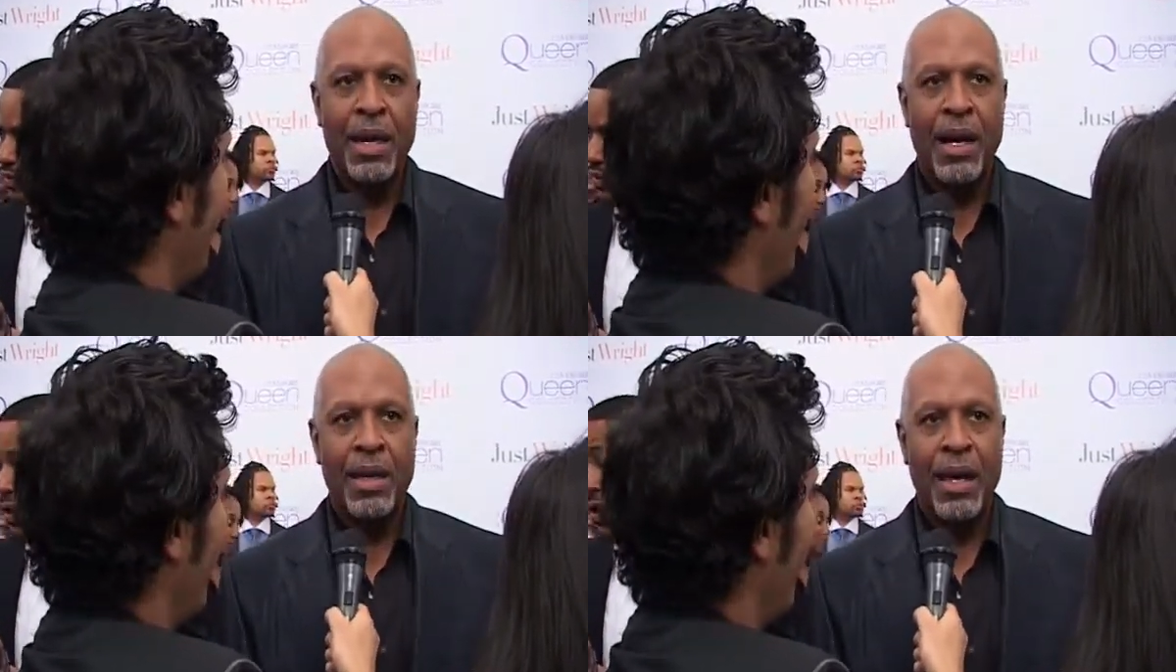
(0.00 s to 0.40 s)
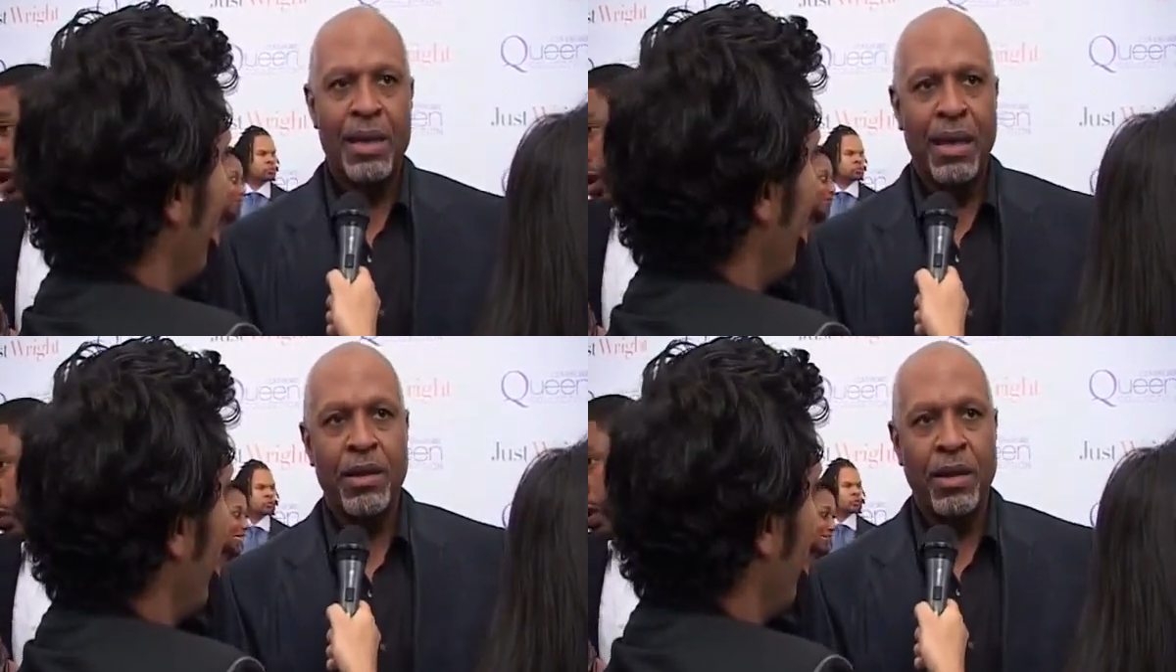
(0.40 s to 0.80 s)
I,
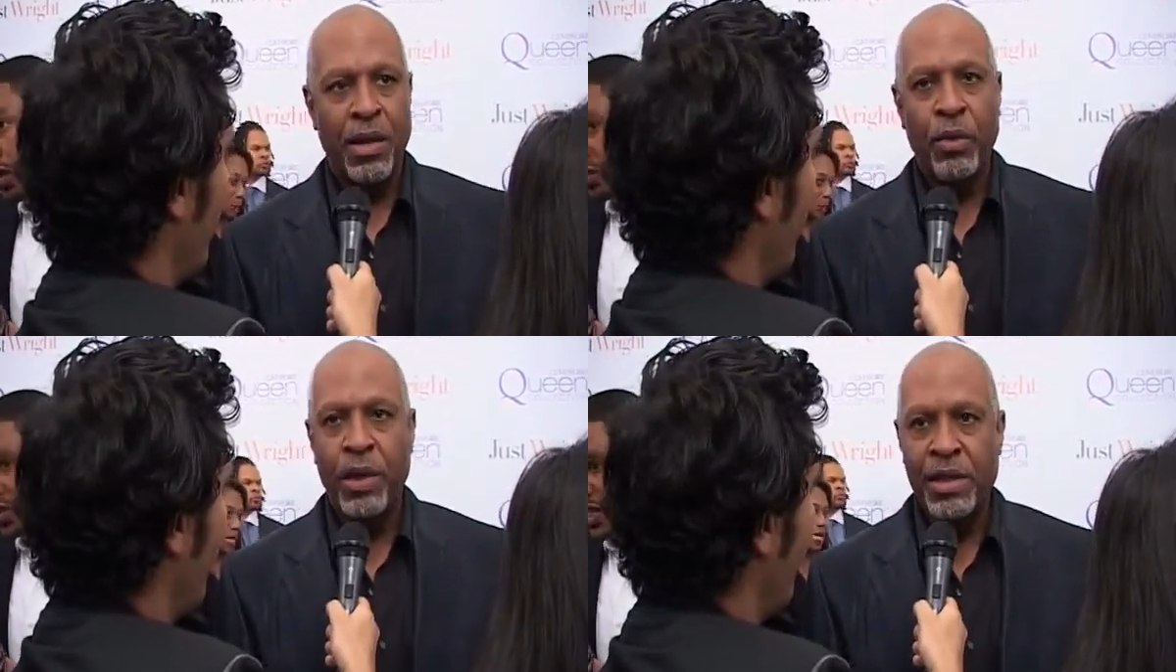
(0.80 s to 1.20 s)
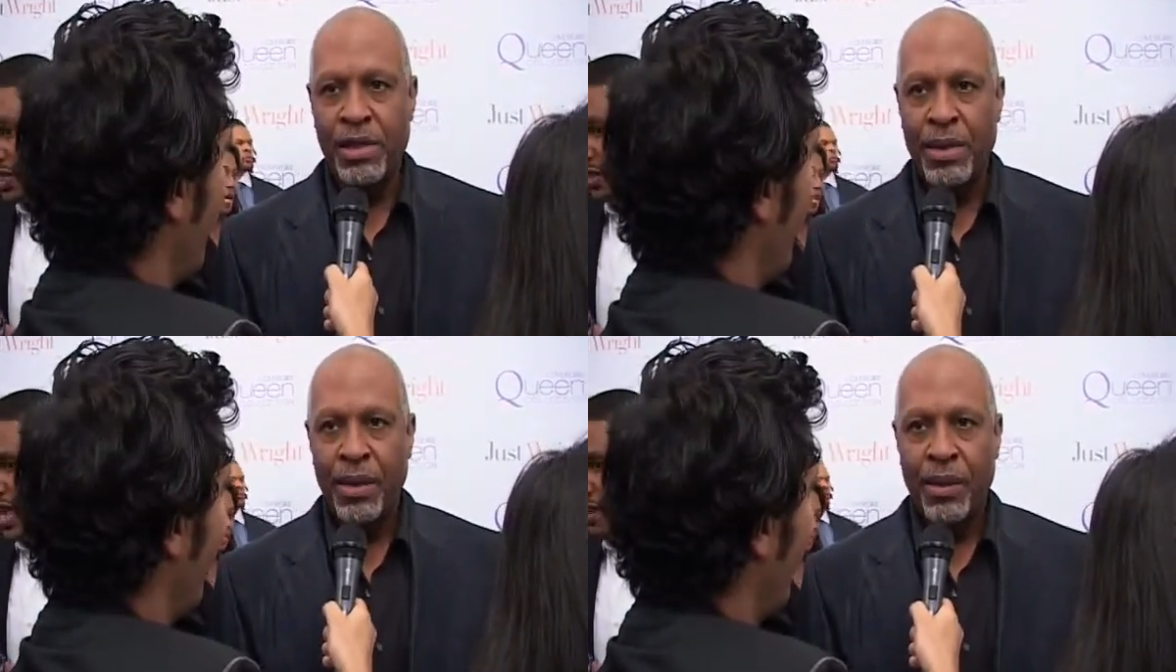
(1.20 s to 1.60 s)
I think the good ones
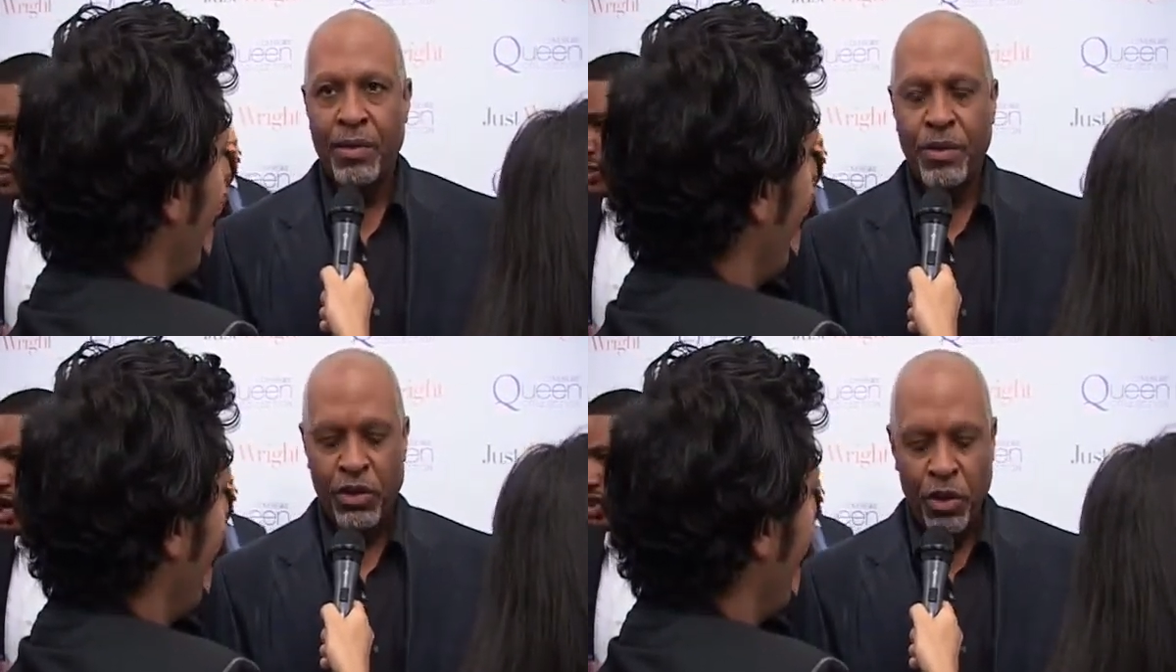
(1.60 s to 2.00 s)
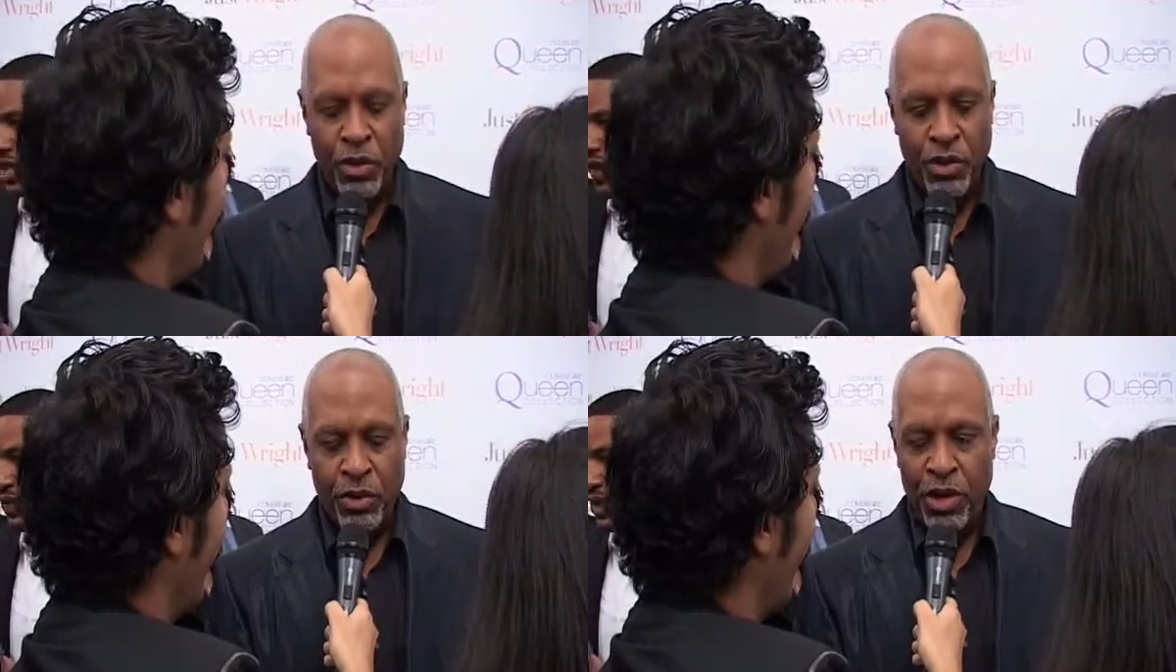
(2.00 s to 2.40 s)

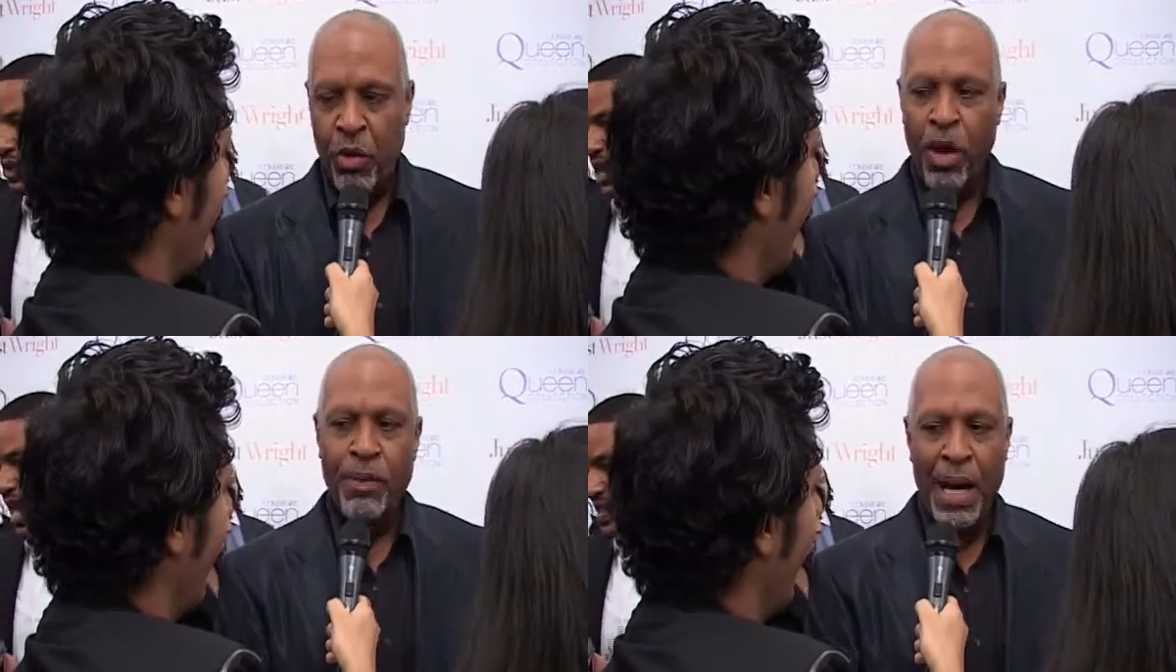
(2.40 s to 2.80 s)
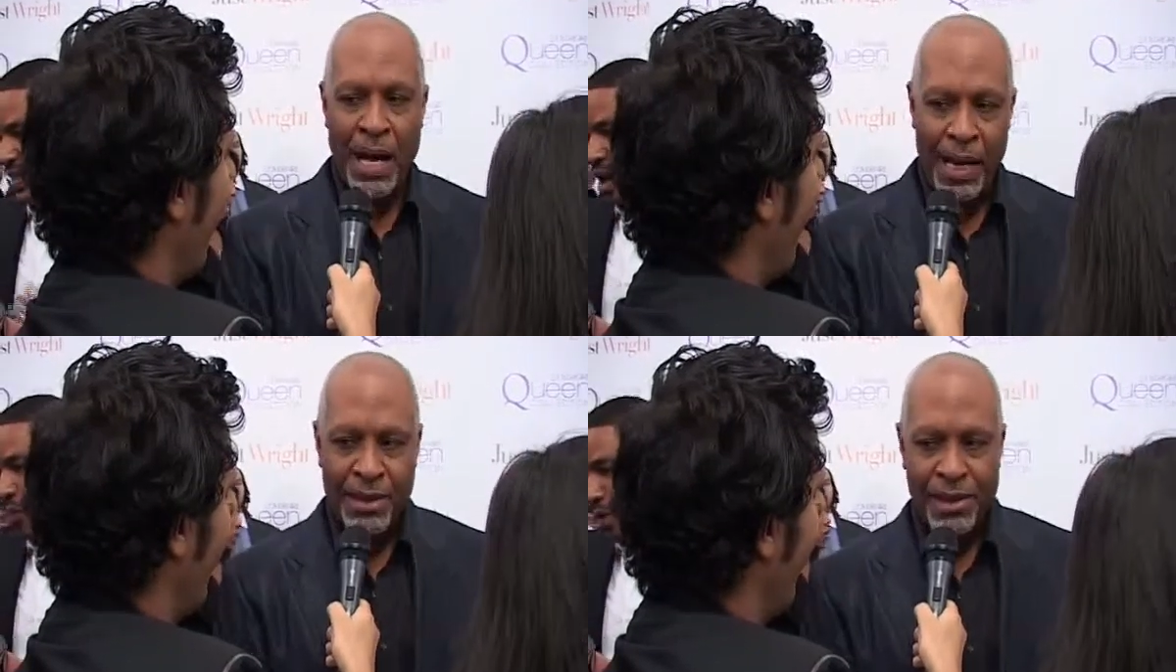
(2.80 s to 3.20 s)
do do their work
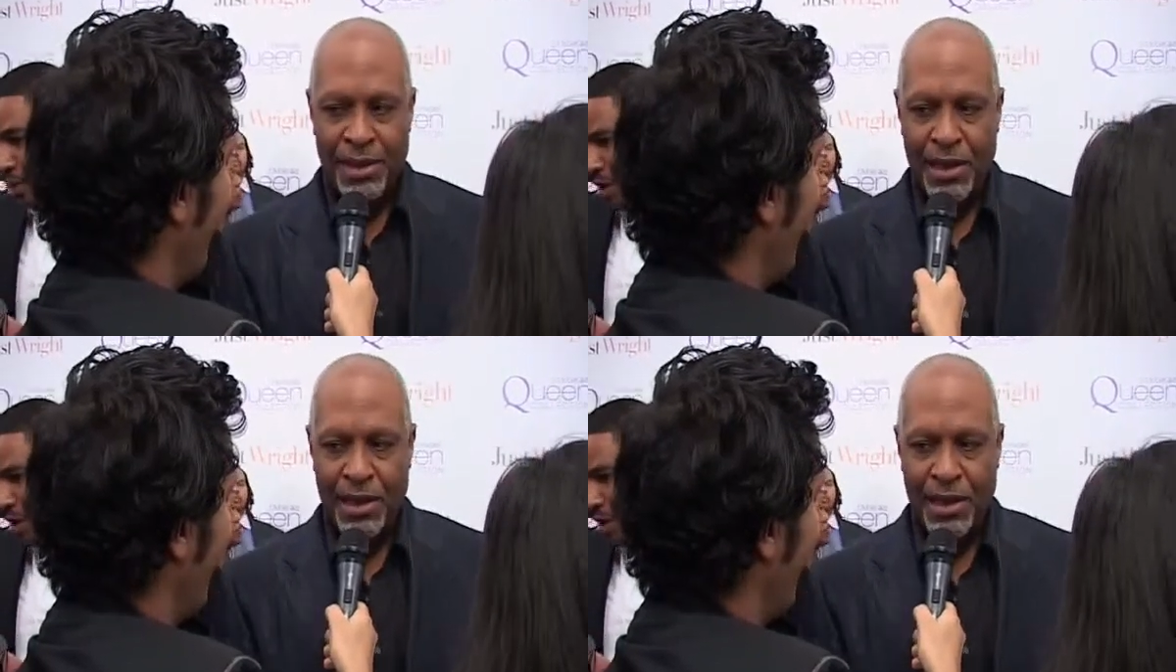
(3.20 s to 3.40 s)
behind the